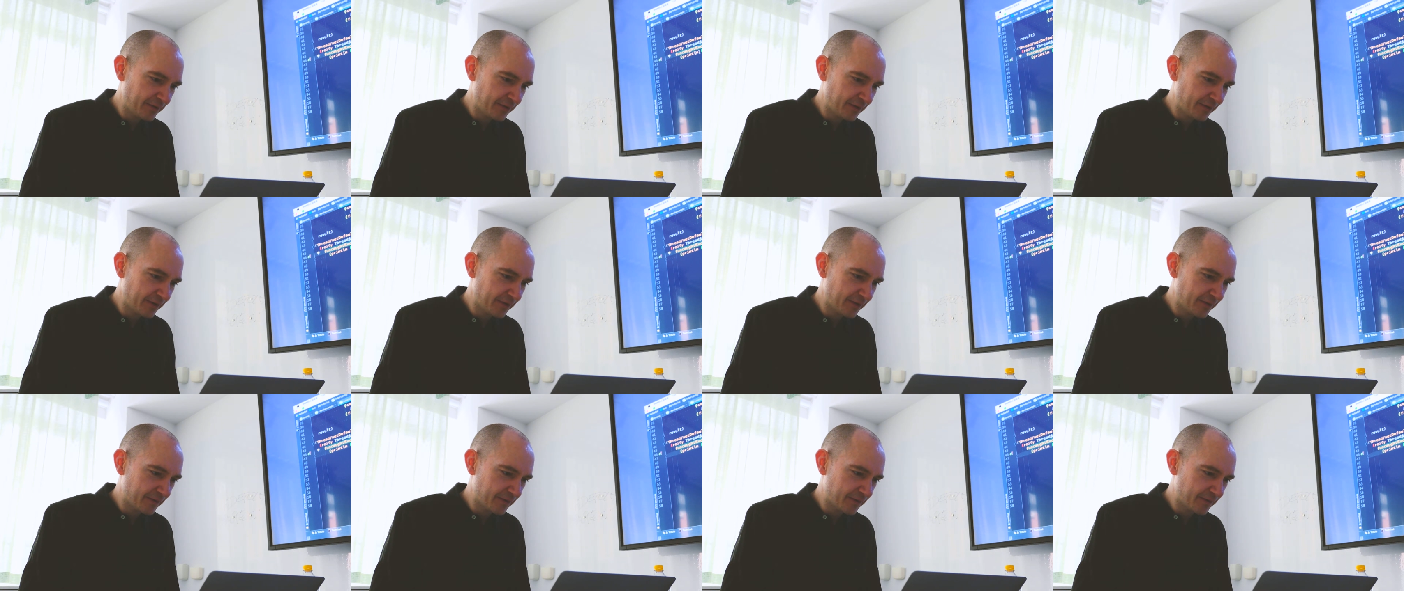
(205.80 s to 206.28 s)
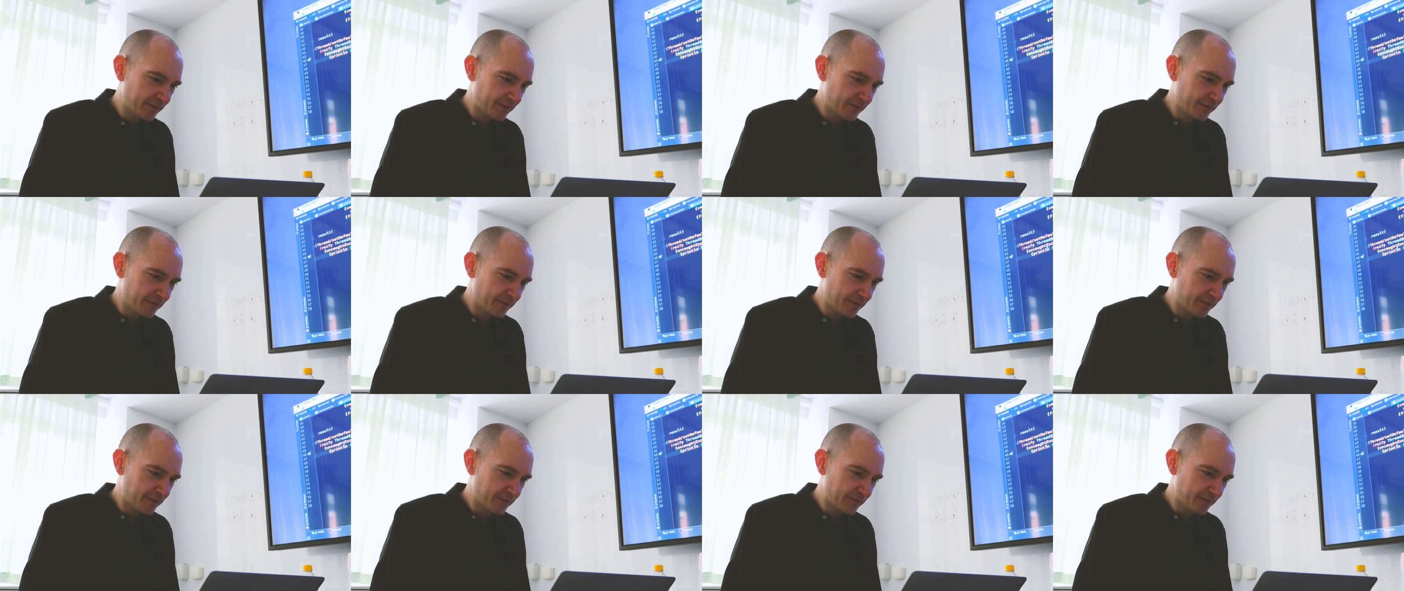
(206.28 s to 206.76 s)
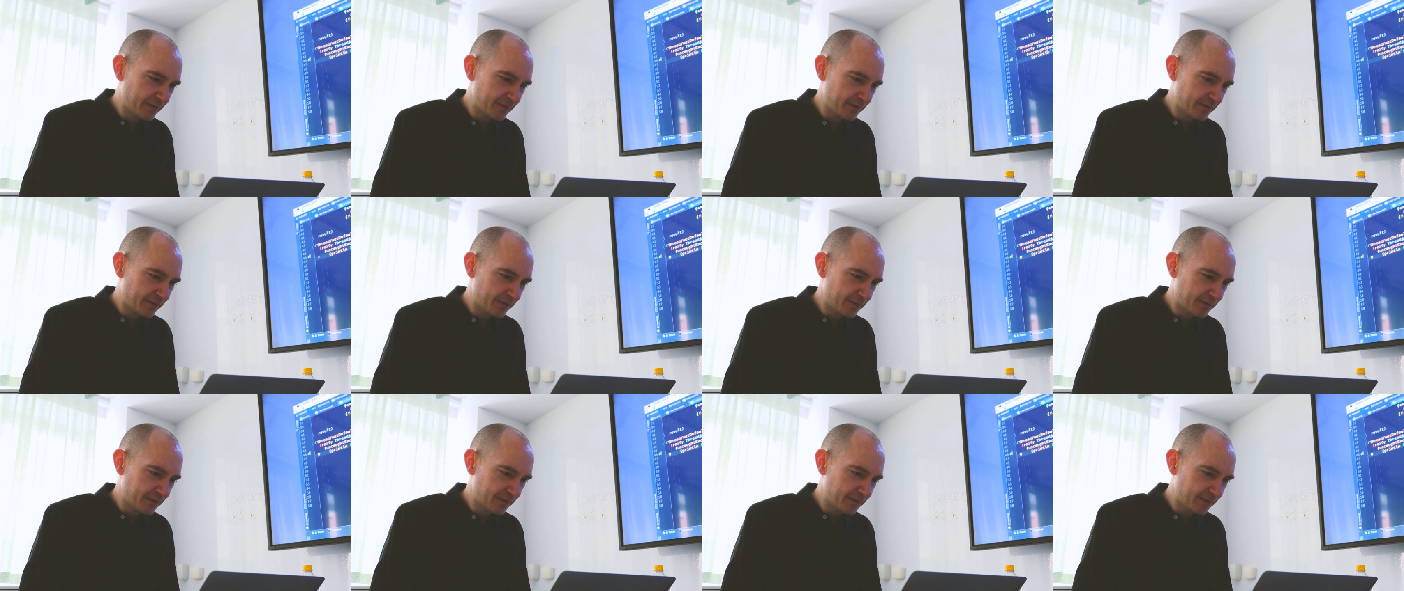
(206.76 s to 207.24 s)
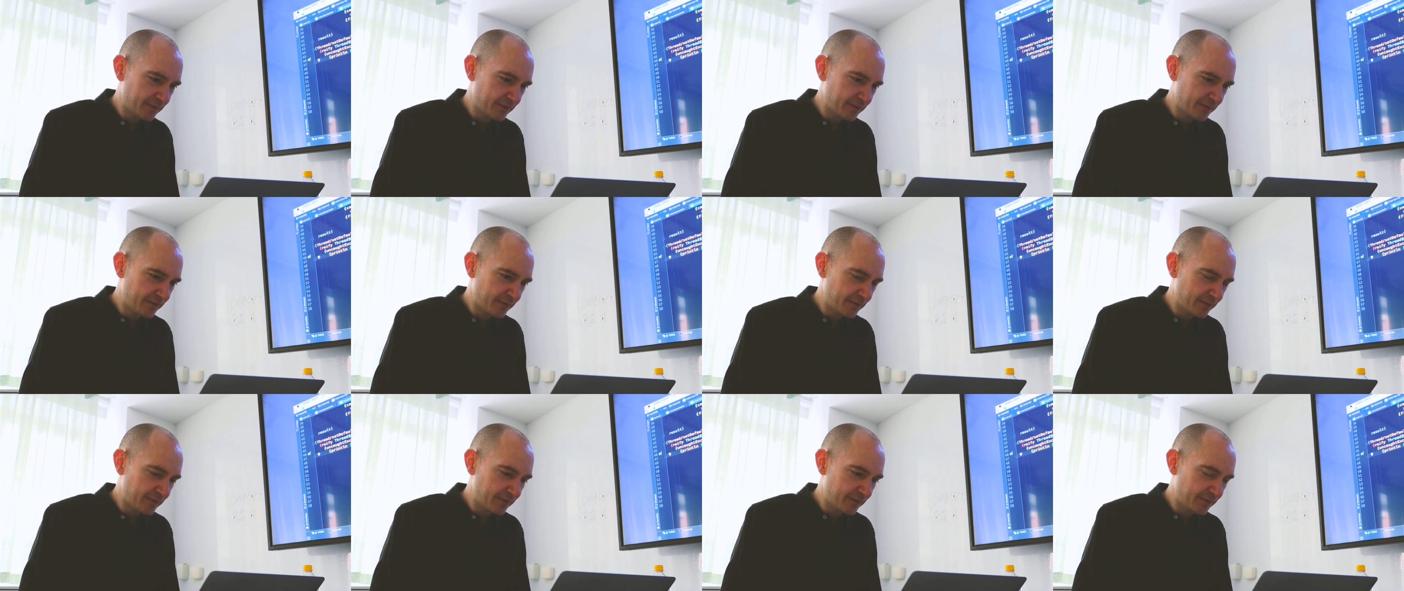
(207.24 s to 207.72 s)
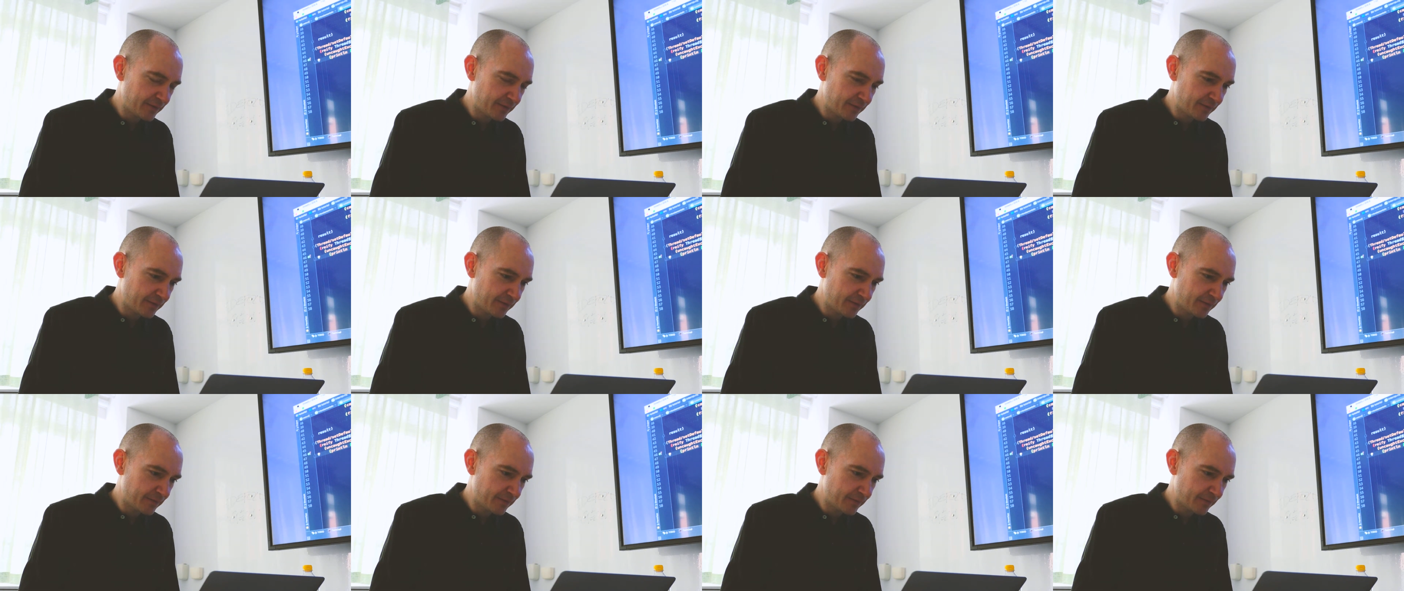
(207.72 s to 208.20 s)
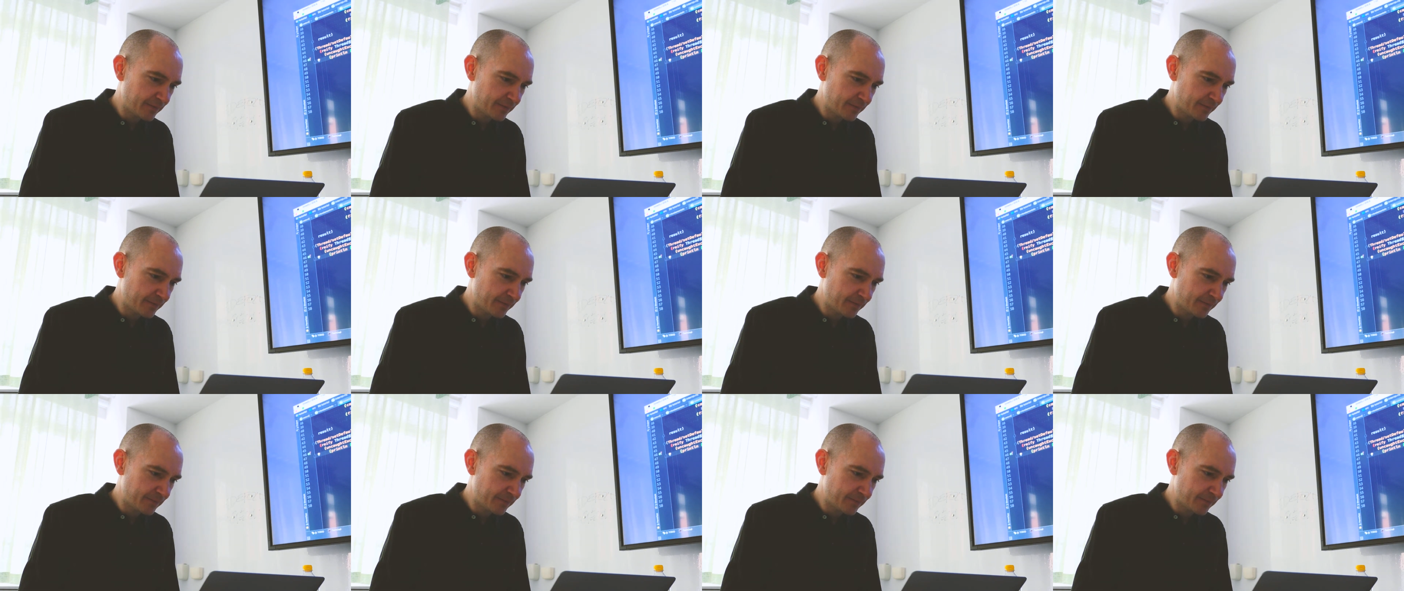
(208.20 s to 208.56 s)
Nothing is said.